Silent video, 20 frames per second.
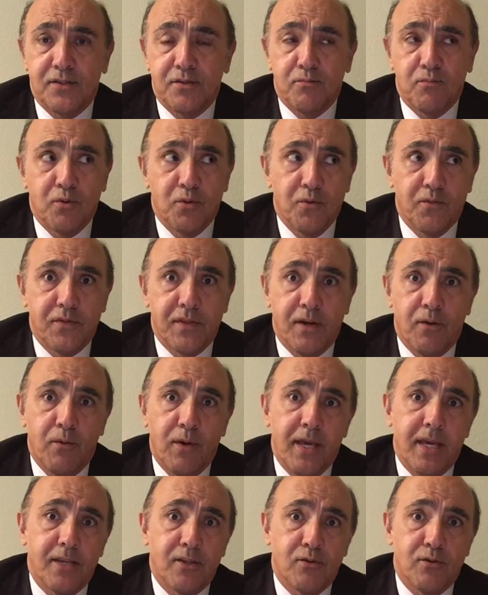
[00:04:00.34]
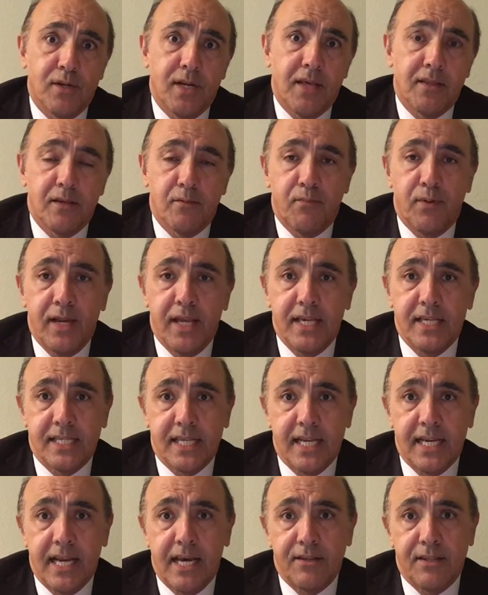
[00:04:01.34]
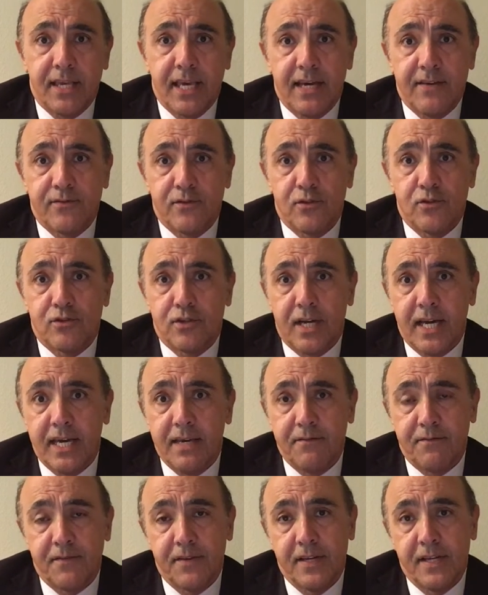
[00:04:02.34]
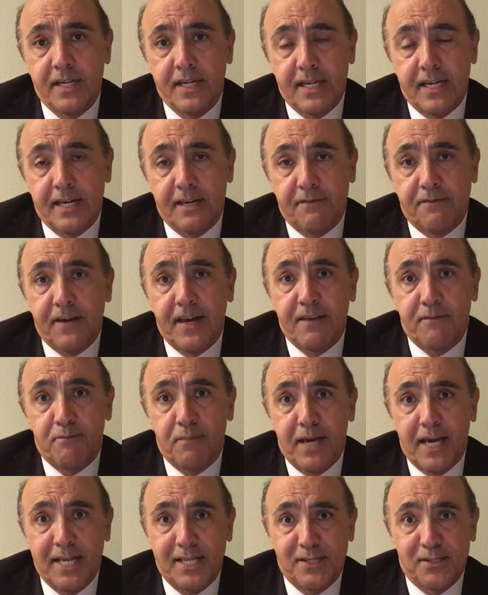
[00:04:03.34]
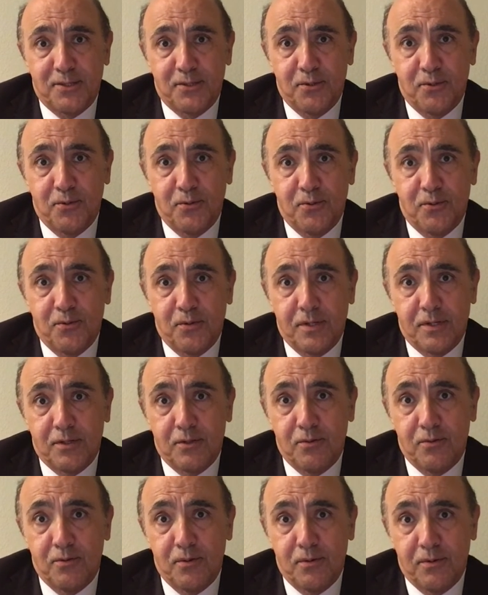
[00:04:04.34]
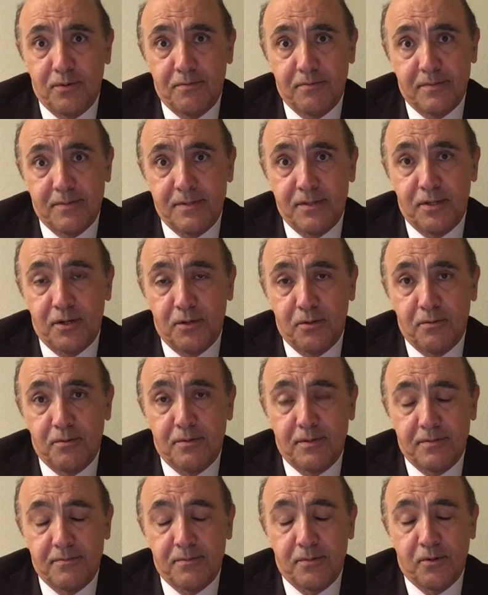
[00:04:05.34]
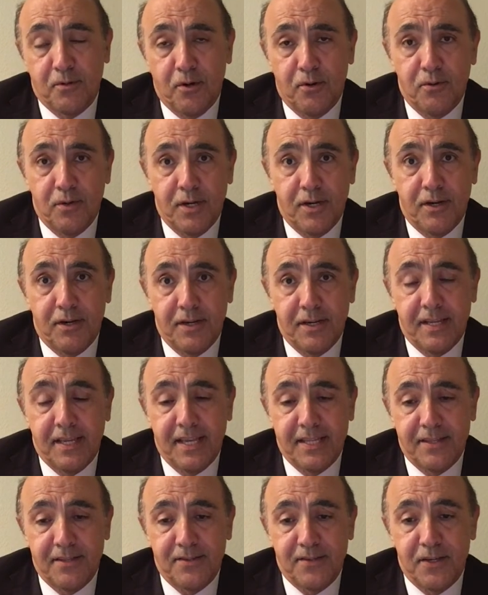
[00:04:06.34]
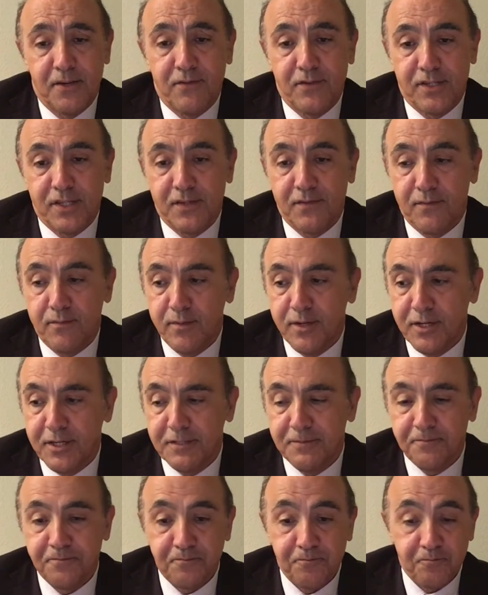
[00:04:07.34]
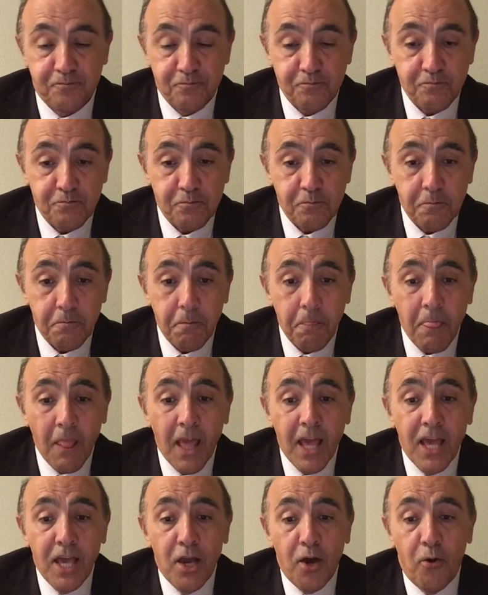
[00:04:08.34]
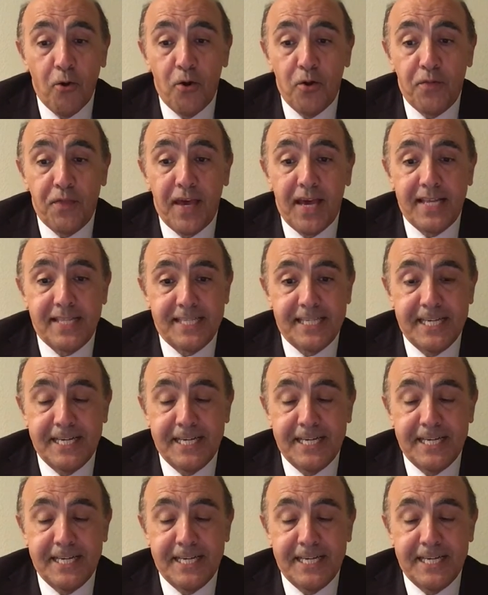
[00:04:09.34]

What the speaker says: moved away to another place and now they have to drive 5 miles to go to her and get the services from her. Or that